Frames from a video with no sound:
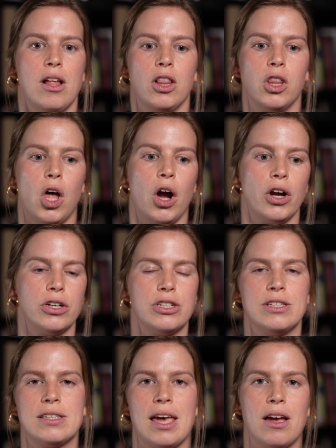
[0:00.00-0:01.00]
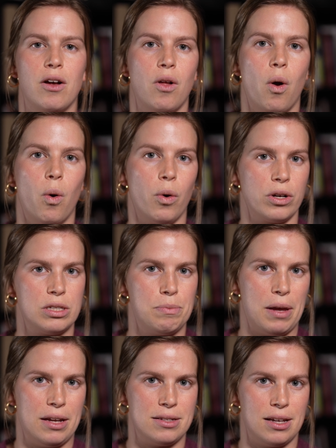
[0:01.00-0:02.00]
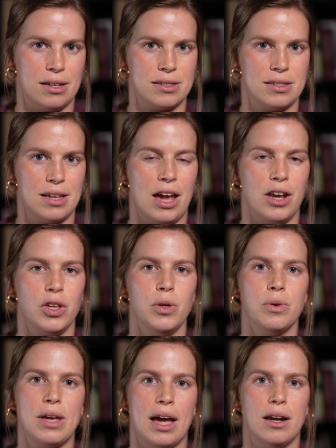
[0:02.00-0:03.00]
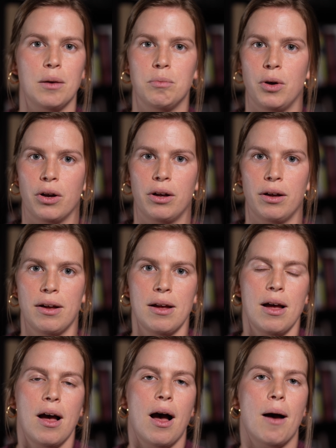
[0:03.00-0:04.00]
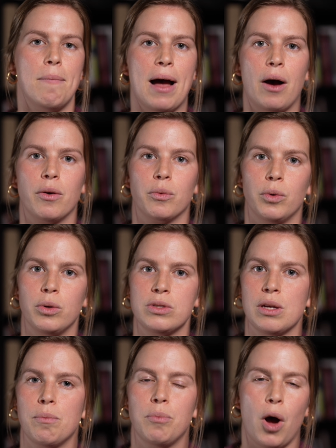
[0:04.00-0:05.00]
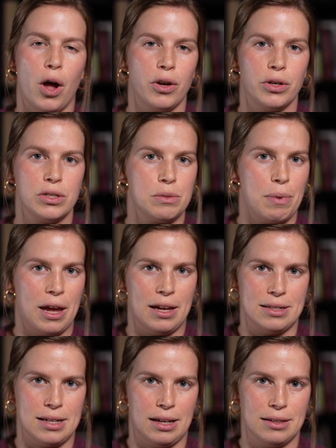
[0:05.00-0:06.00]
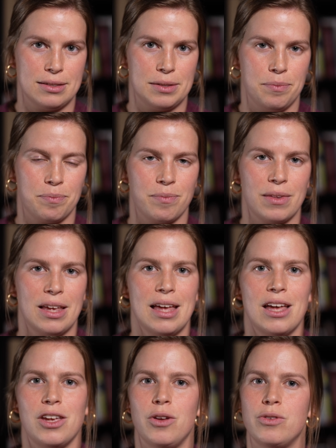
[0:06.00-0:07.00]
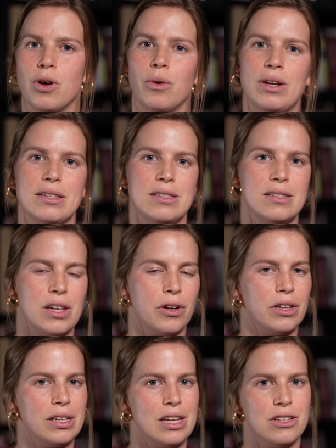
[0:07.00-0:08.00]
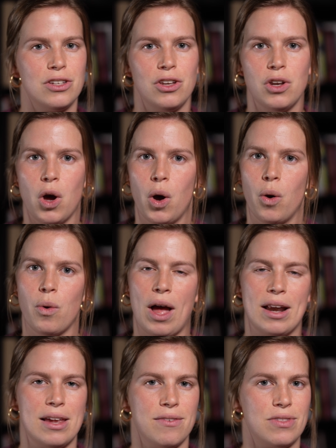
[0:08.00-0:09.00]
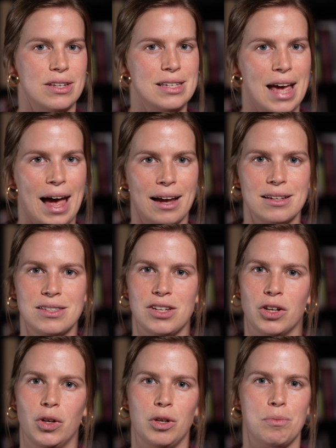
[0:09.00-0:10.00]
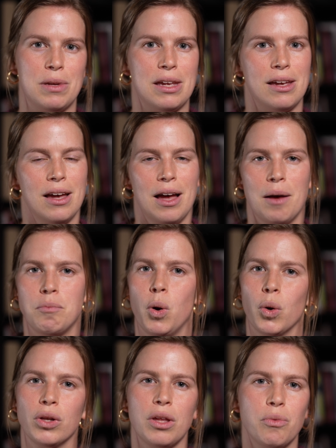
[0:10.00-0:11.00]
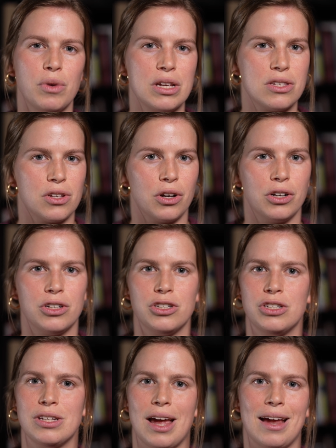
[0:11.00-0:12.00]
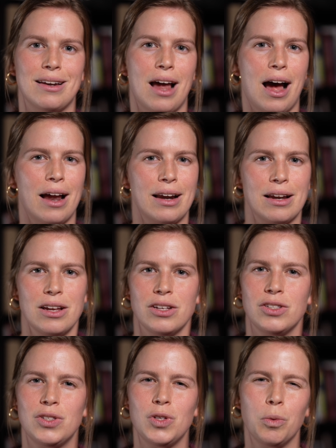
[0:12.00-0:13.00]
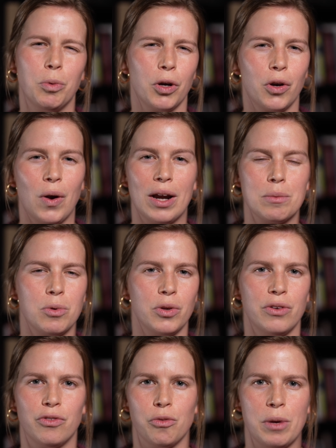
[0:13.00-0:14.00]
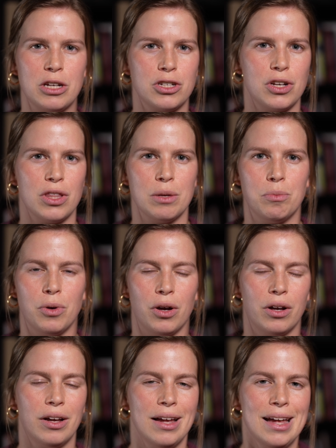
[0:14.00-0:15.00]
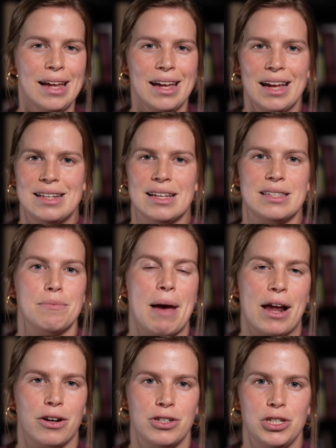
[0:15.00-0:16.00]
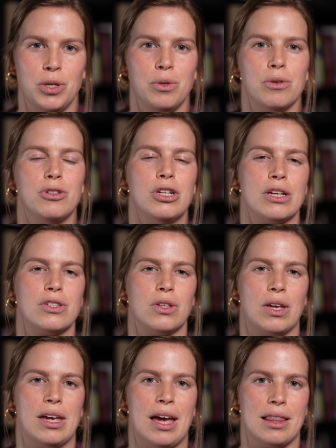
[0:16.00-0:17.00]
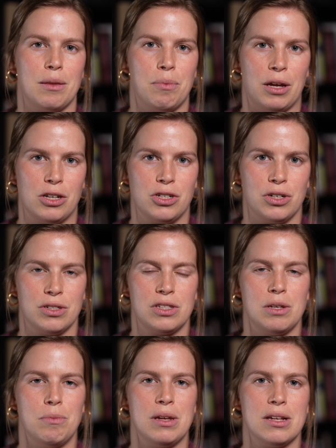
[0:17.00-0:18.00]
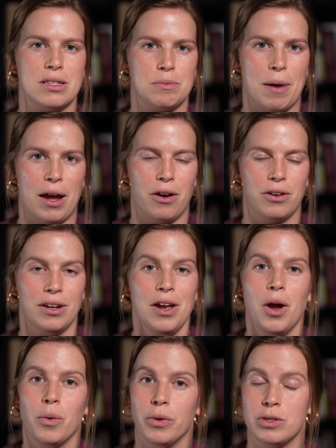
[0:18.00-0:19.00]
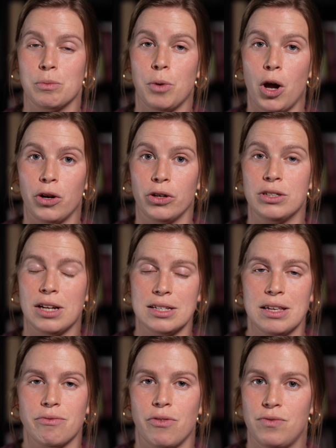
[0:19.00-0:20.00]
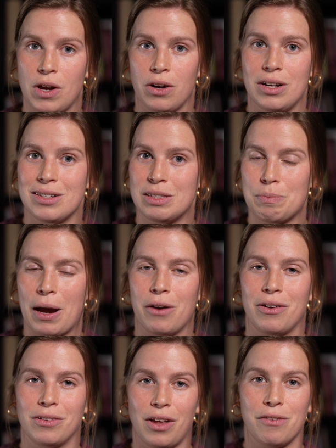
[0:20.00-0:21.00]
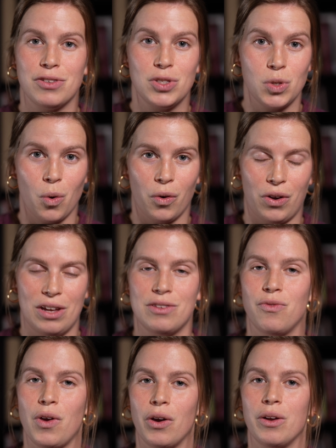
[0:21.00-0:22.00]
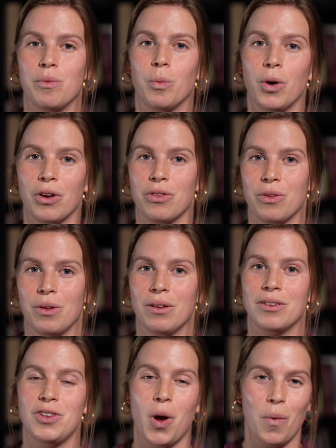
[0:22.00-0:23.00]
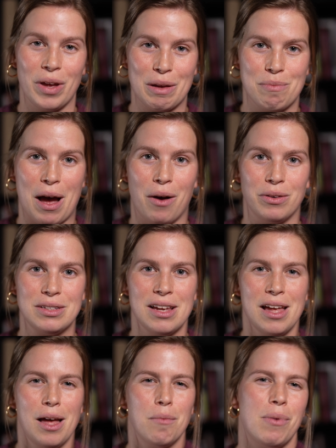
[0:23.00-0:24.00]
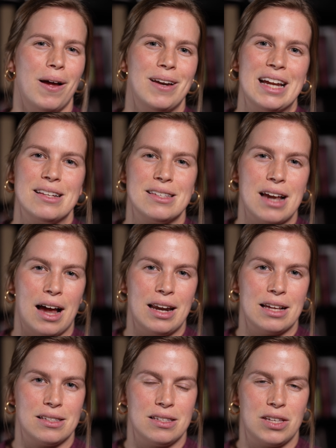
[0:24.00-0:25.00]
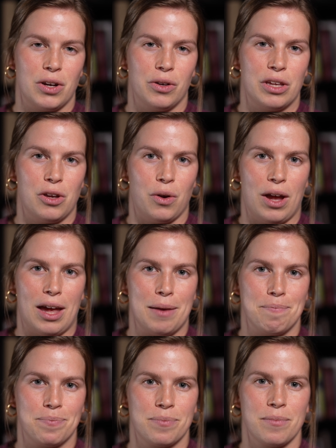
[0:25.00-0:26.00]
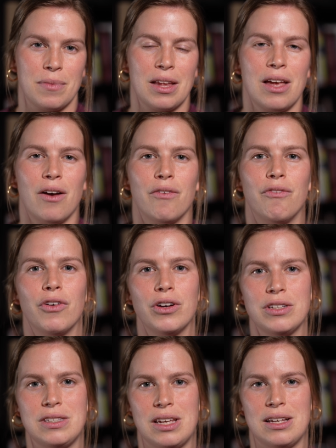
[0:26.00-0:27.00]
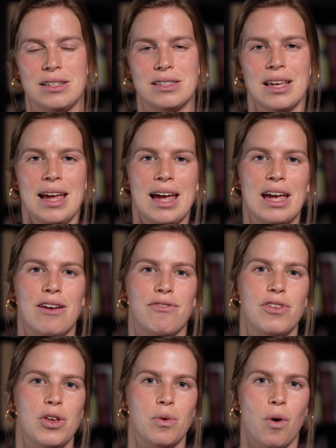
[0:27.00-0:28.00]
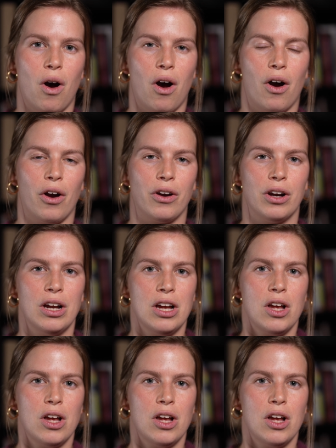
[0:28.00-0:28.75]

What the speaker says: large-scale horse paintings, and you get a book about Rosa Bonheur's paintings. You don't necessarily need to know any of the text. It could be poorly researched and not super credible information in the book. It doesn't matter to you. You're just looking at the pictures to be inspired. Rosa Bonheur does have a very inspiring life story. It's very worth knowing about, but it's not necessarily your aim. Versus if you are